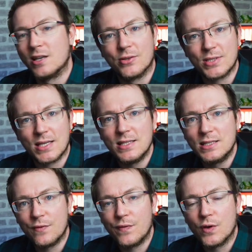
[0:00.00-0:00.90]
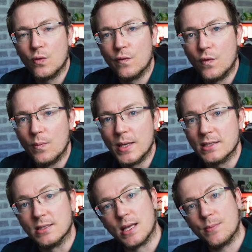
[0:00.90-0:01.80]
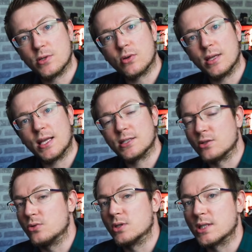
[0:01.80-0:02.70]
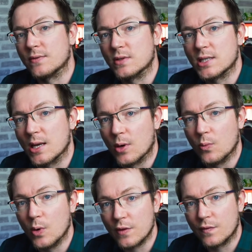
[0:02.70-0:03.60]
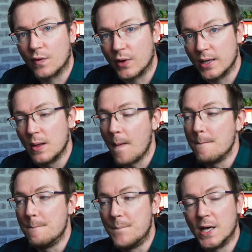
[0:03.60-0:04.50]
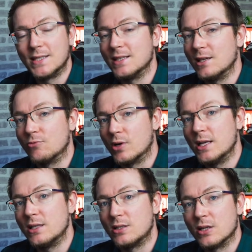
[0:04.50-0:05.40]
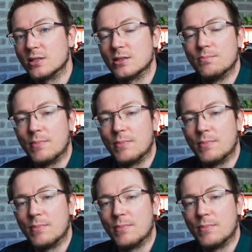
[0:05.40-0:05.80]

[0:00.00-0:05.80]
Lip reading: Now, it's actually difficult for me to demonstrate that, so you just have to take my word for it, but it really does